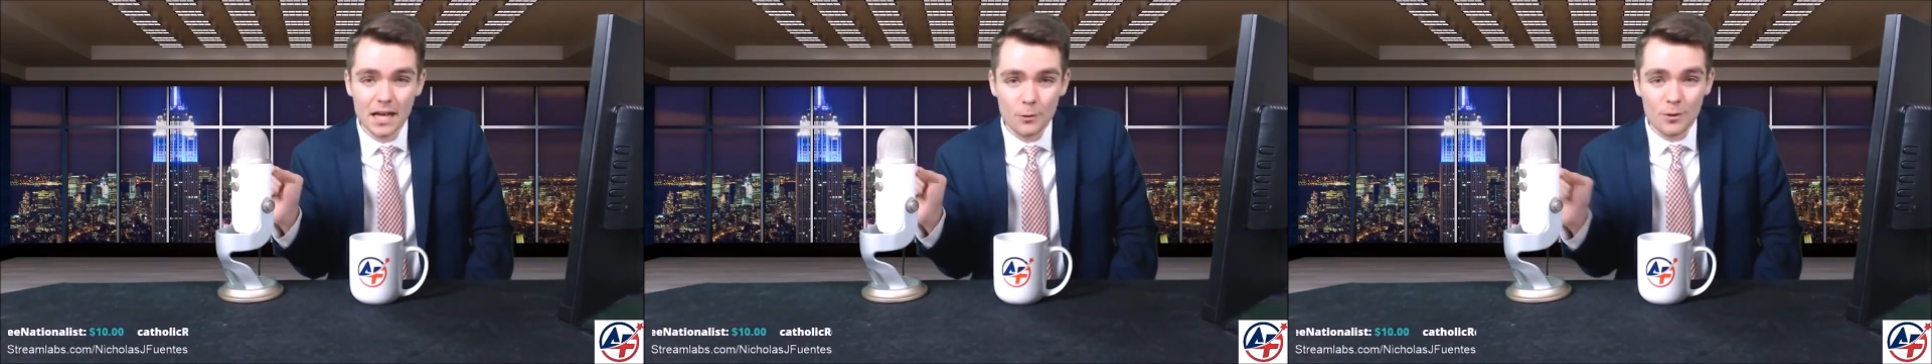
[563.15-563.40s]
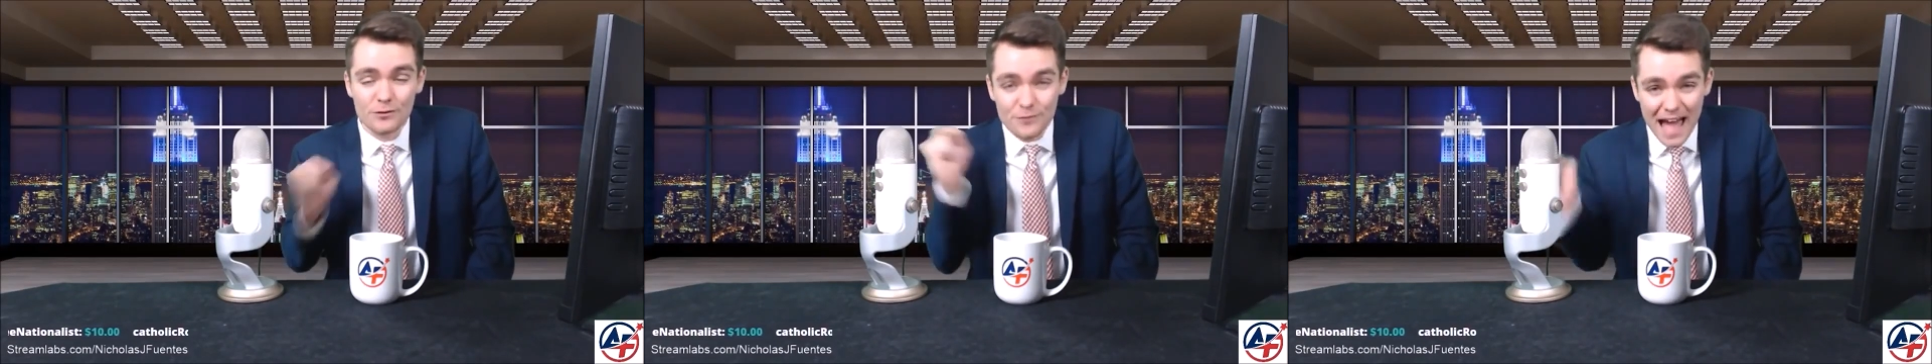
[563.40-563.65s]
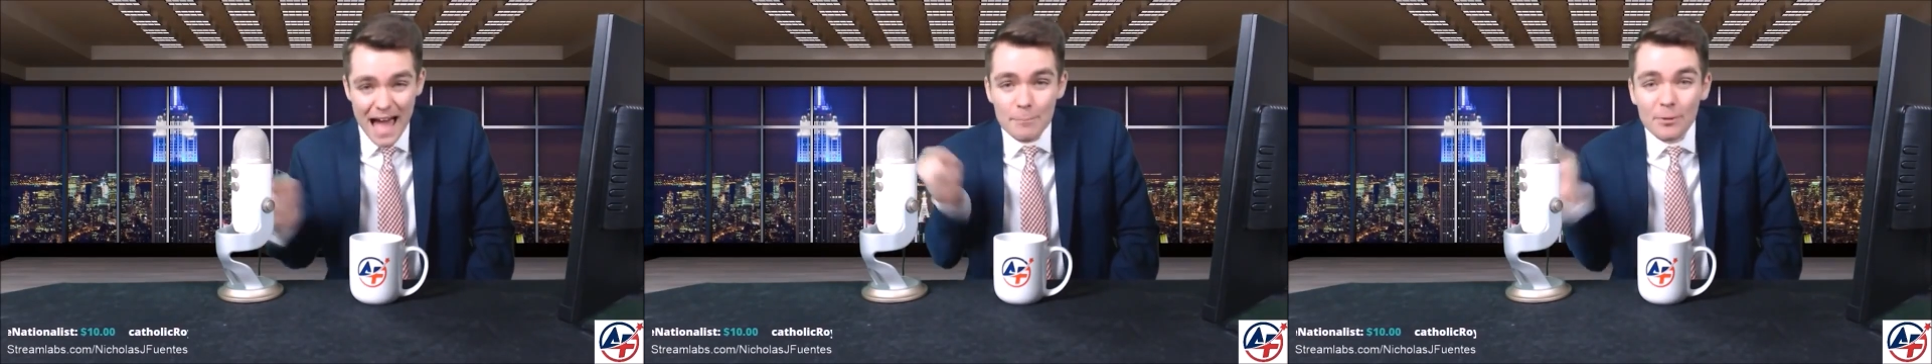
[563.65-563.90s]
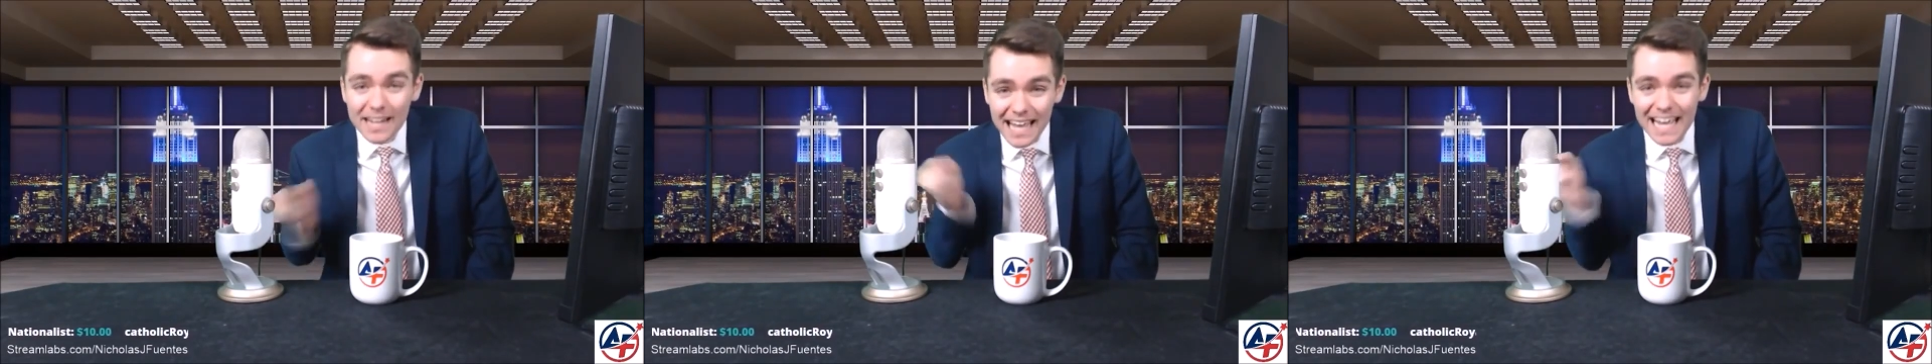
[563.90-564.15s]
with
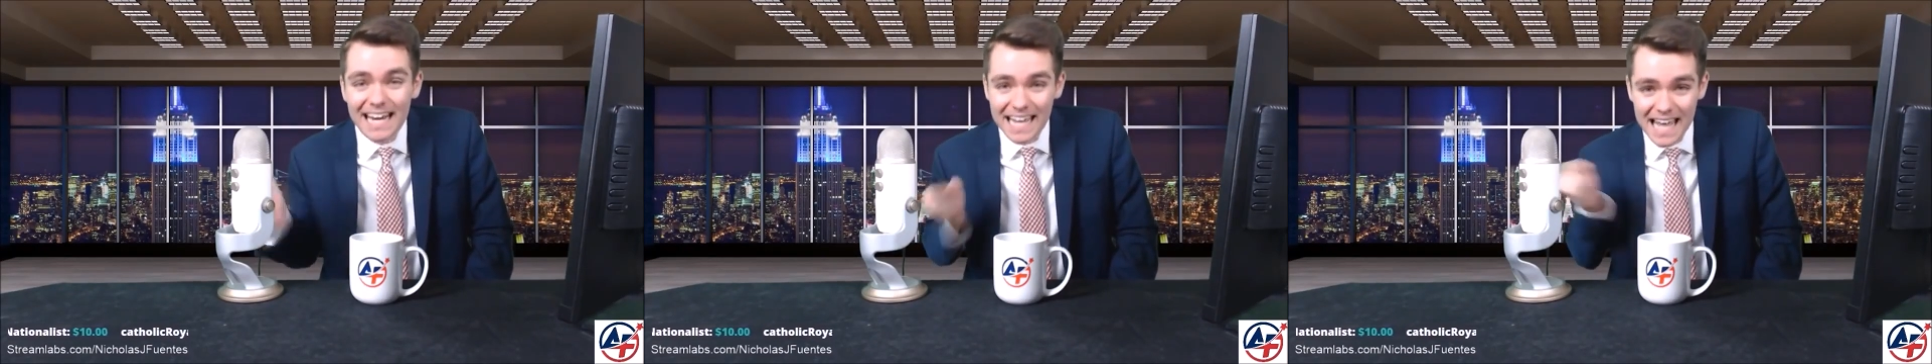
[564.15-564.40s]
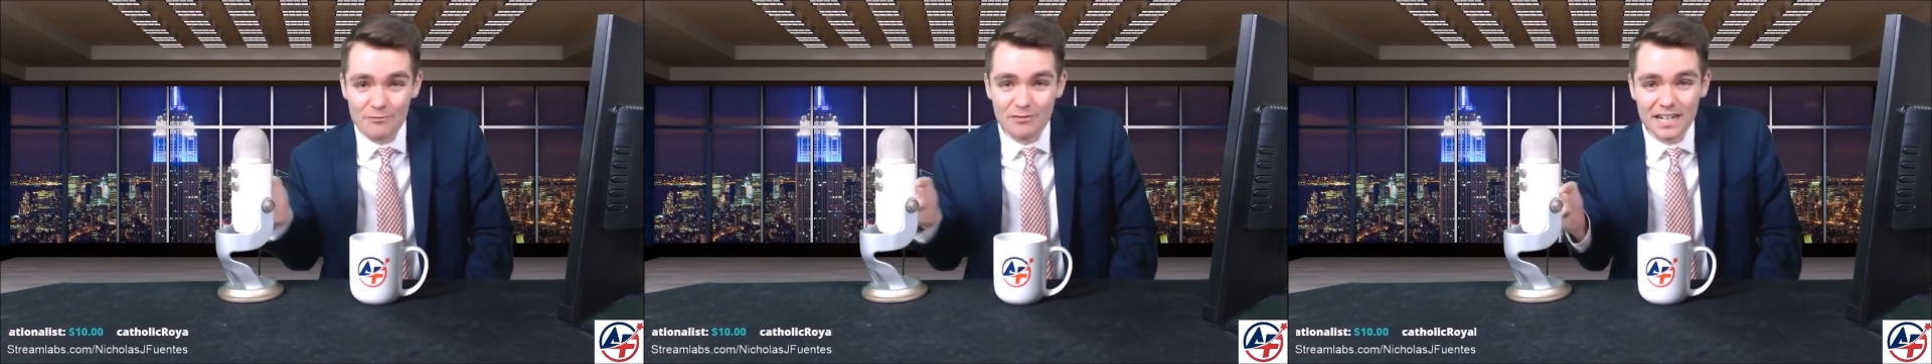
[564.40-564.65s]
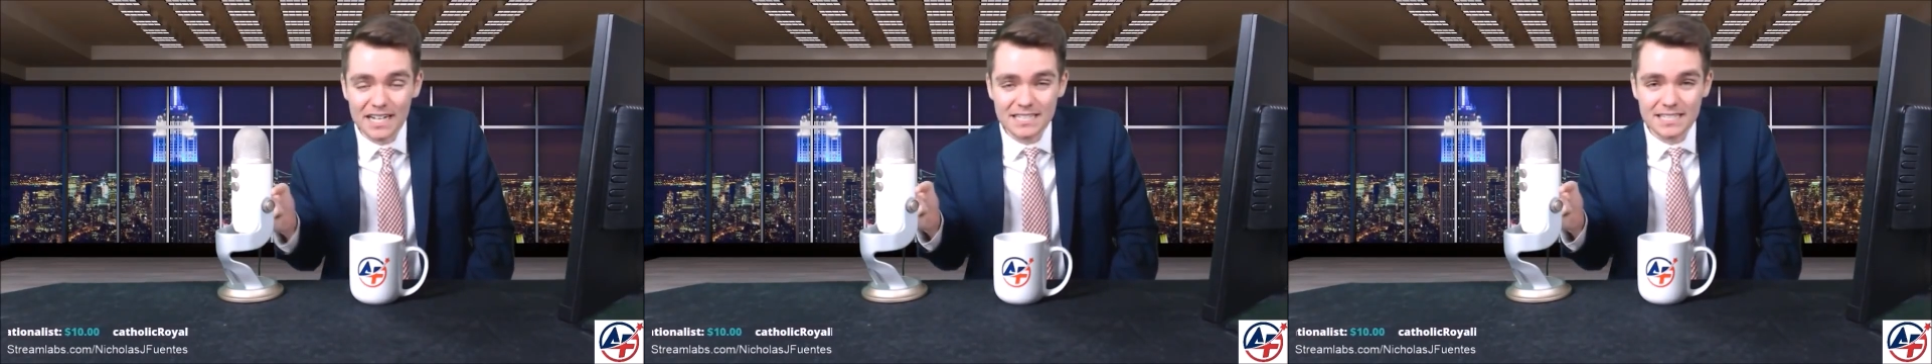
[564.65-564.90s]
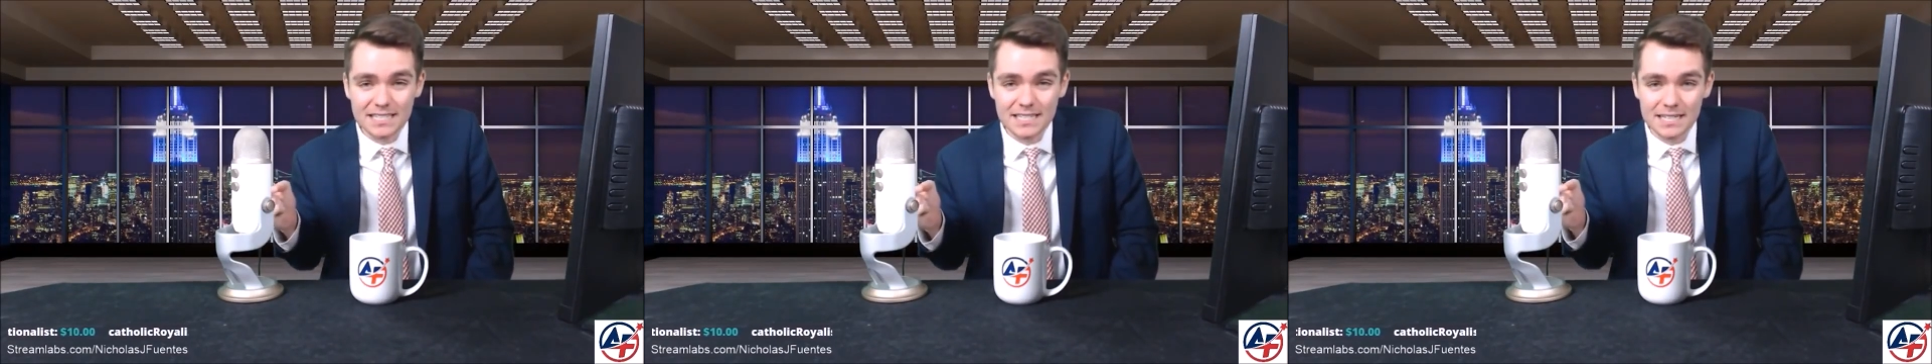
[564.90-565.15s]
fabricating
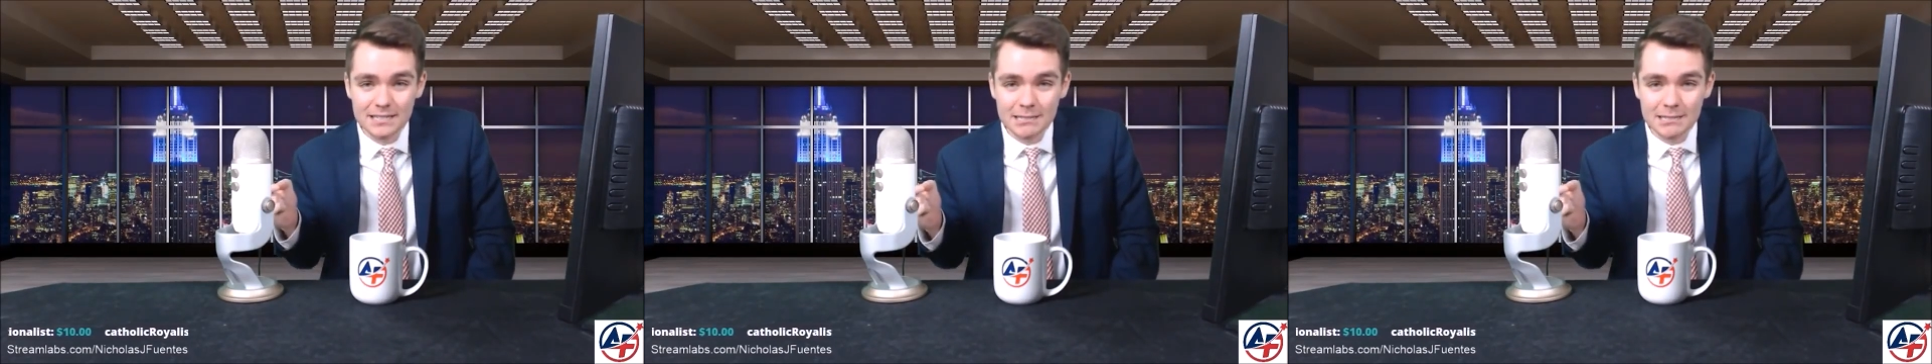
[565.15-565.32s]
evidence,